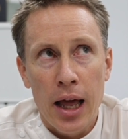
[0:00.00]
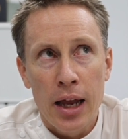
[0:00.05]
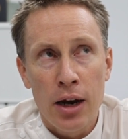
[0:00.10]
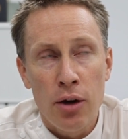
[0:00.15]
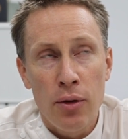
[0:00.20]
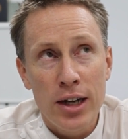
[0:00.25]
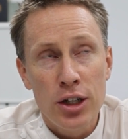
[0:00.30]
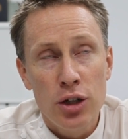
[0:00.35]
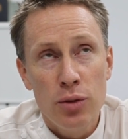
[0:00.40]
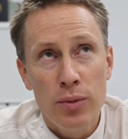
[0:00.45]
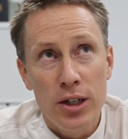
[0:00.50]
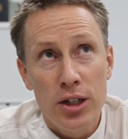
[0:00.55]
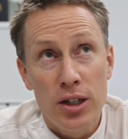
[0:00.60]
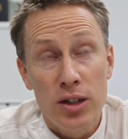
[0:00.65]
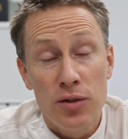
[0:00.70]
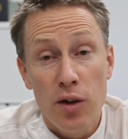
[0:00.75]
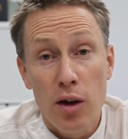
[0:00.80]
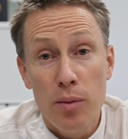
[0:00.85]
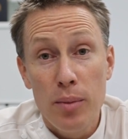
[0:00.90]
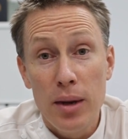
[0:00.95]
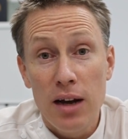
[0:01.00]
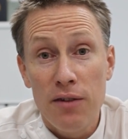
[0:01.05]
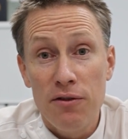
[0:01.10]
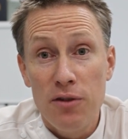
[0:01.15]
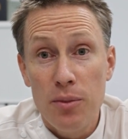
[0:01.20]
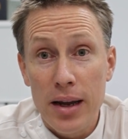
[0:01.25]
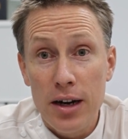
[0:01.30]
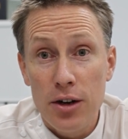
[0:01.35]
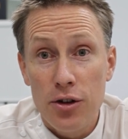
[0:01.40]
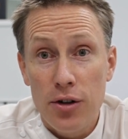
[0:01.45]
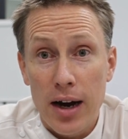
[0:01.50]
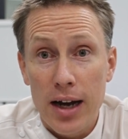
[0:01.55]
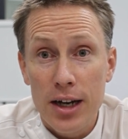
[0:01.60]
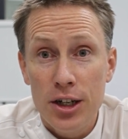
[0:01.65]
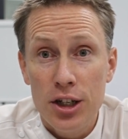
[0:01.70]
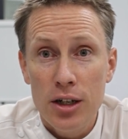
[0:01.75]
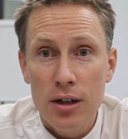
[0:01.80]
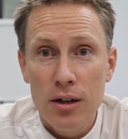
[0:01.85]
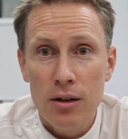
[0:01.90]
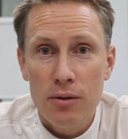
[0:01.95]
an erection which is firm enough for
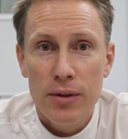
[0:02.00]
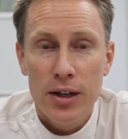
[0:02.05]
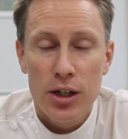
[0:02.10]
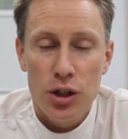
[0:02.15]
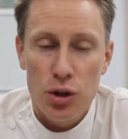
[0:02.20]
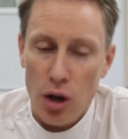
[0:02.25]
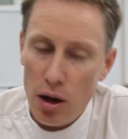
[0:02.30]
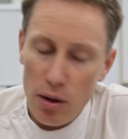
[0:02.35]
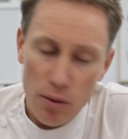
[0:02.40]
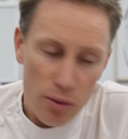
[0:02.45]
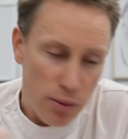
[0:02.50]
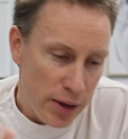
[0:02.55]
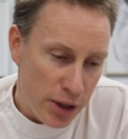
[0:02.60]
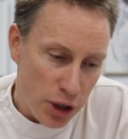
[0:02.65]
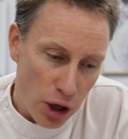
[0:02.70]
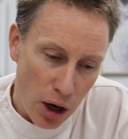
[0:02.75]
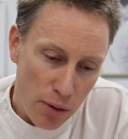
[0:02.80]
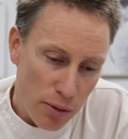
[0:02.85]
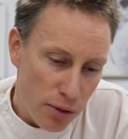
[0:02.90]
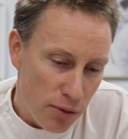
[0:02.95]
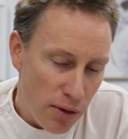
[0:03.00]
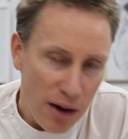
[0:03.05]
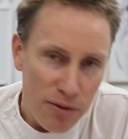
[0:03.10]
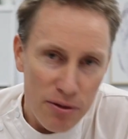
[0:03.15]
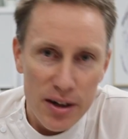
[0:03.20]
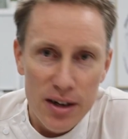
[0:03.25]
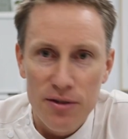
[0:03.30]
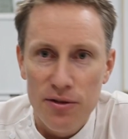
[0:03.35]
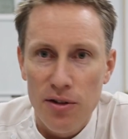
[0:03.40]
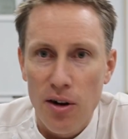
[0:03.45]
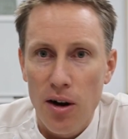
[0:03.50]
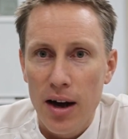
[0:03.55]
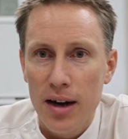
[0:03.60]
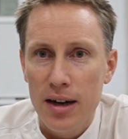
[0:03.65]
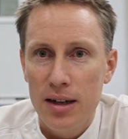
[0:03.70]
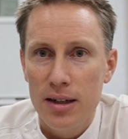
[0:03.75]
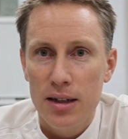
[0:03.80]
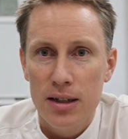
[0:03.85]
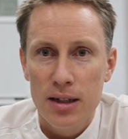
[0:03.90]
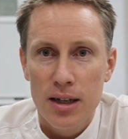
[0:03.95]
penetration, which I would roughly
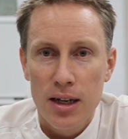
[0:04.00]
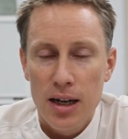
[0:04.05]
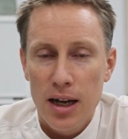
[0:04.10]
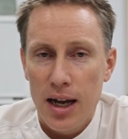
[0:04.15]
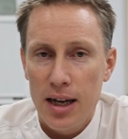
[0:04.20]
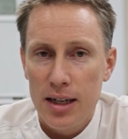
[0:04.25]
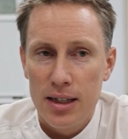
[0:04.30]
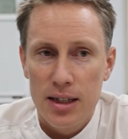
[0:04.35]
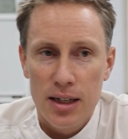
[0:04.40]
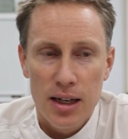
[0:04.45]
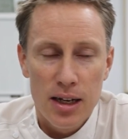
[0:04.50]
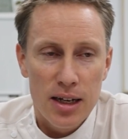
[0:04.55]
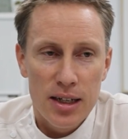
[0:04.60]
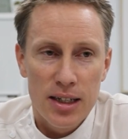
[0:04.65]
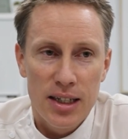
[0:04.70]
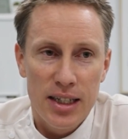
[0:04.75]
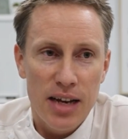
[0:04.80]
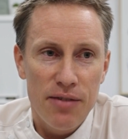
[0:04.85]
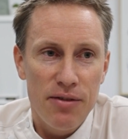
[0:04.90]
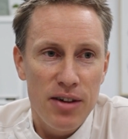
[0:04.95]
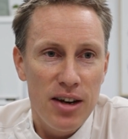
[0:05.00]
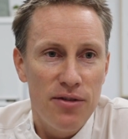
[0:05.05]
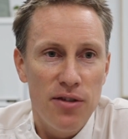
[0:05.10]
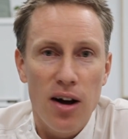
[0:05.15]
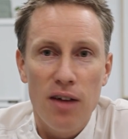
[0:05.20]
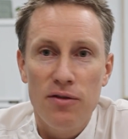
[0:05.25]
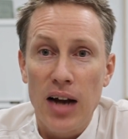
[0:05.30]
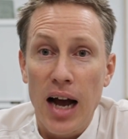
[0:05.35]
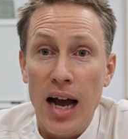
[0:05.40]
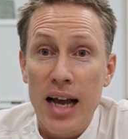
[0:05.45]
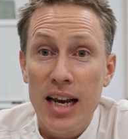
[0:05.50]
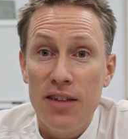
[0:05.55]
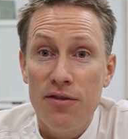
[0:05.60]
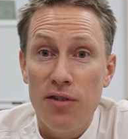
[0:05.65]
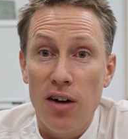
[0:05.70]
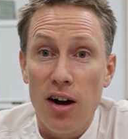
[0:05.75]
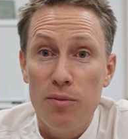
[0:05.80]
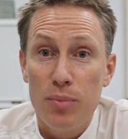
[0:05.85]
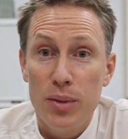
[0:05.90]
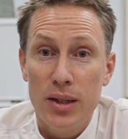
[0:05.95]
define as 75 to
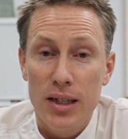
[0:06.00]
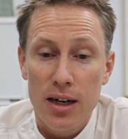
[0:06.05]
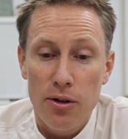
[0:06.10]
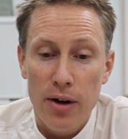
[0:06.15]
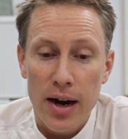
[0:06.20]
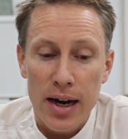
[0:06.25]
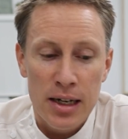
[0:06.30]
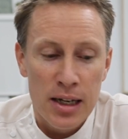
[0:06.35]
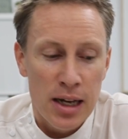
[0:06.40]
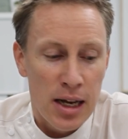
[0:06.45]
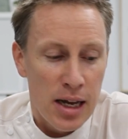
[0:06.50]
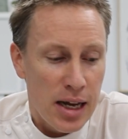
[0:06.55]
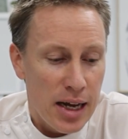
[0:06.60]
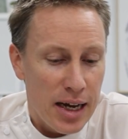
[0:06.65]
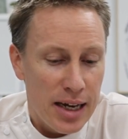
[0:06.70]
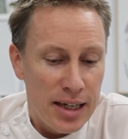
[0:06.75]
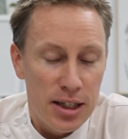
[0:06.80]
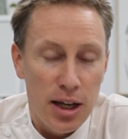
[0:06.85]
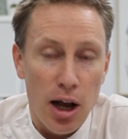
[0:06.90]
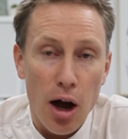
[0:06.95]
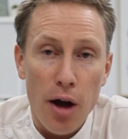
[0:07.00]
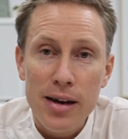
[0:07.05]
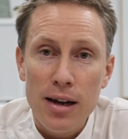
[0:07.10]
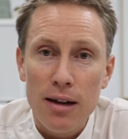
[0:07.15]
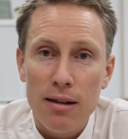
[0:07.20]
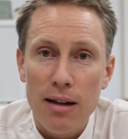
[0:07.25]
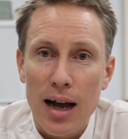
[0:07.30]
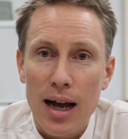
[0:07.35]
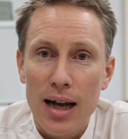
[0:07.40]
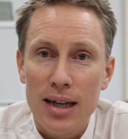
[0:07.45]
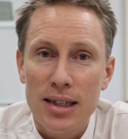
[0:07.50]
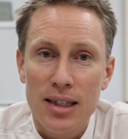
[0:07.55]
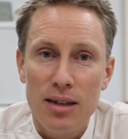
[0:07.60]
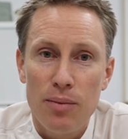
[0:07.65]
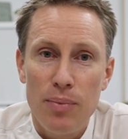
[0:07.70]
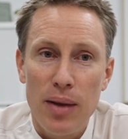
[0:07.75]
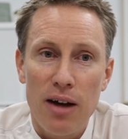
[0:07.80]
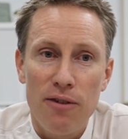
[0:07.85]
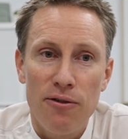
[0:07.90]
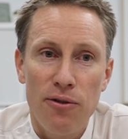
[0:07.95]
85% erect, is going to last
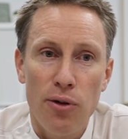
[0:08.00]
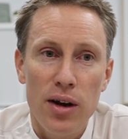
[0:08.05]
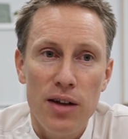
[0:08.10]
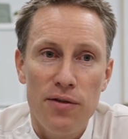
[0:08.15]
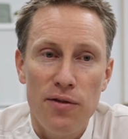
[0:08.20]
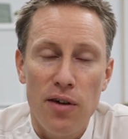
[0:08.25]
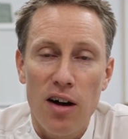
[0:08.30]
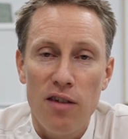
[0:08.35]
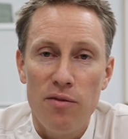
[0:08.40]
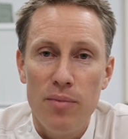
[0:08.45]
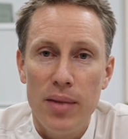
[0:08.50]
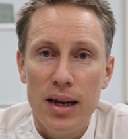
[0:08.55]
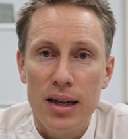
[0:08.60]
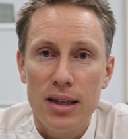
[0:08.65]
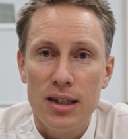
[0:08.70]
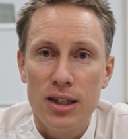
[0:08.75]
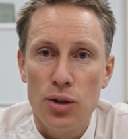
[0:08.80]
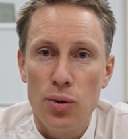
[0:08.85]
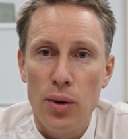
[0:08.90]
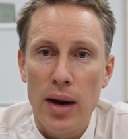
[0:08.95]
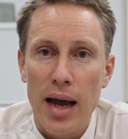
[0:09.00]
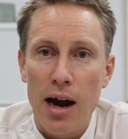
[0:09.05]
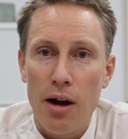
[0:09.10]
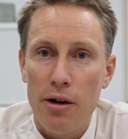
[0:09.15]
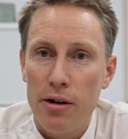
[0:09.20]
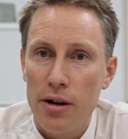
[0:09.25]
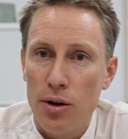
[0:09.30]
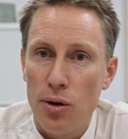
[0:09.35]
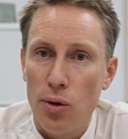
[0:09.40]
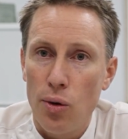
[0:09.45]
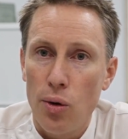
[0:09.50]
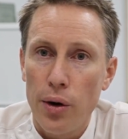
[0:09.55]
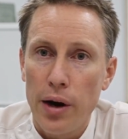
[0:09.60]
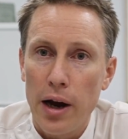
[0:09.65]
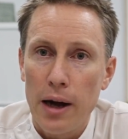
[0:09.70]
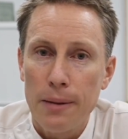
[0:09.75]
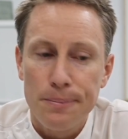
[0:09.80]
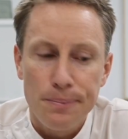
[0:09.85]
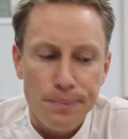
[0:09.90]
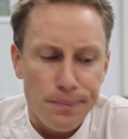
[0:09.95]
about 45 minutes to an hour and a
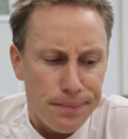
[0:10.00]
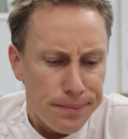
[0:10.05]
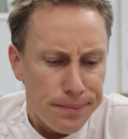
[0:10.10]
quarter.